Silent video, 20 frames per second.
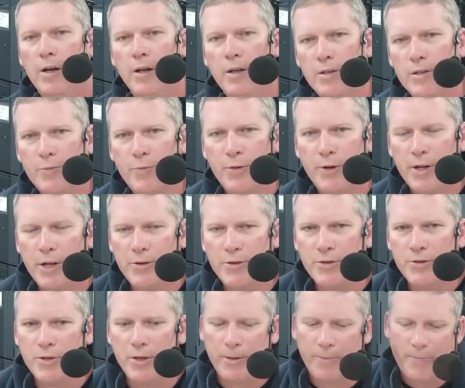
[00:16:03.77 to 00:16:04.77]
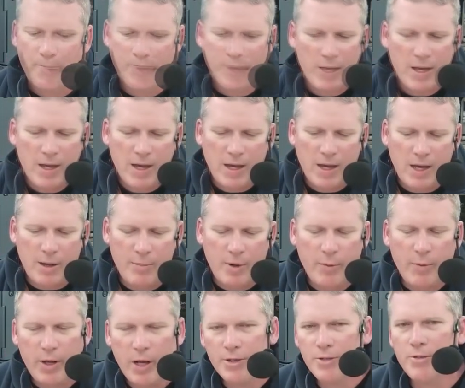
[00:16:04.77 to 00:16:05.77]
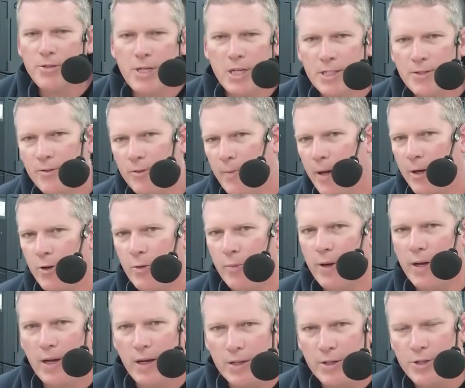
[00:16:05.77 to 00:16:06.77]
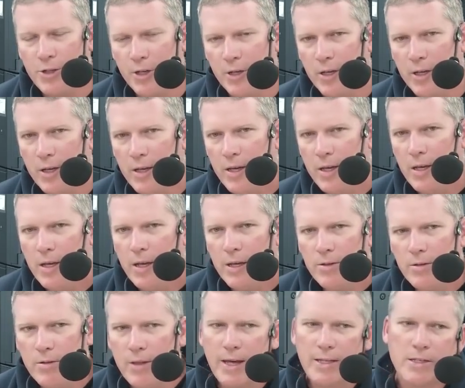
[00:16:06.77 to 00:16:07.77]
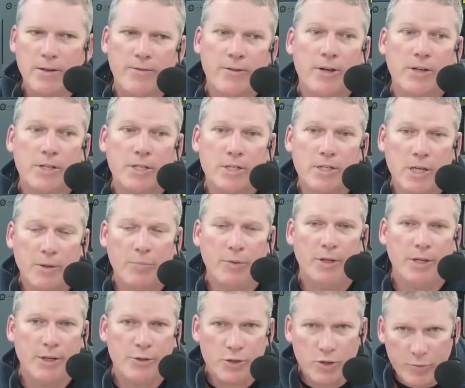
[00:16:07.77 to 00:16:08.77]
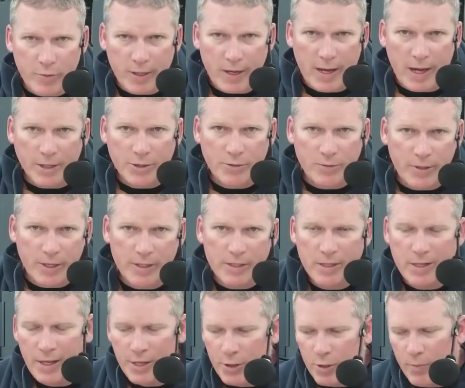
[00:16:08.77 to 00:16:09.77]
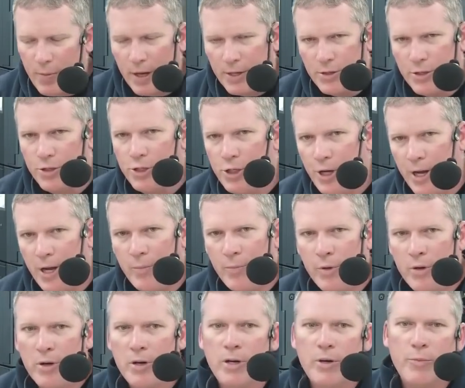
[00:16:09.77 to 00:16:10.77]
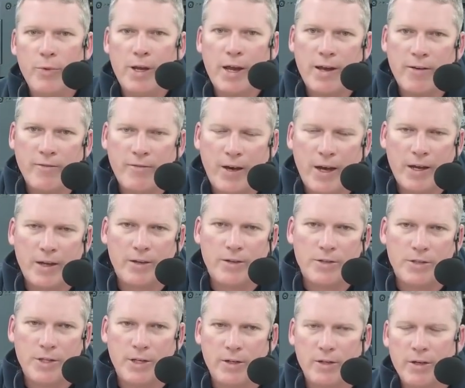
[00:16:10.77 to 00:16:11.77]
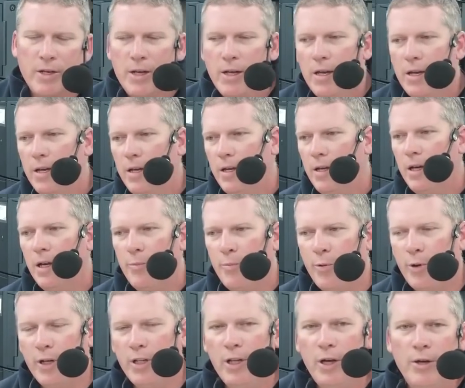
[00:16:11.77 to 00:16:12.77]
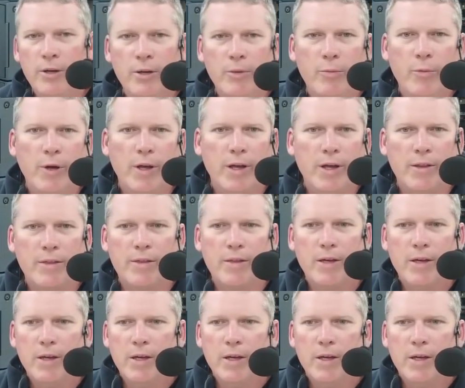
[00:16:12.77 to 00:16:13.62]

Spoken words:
it. It's pretty interesting. But we also test for microbiology. So that's a very simple instrument, actually. It's an incubation chamber, and we have vials that are preloaded with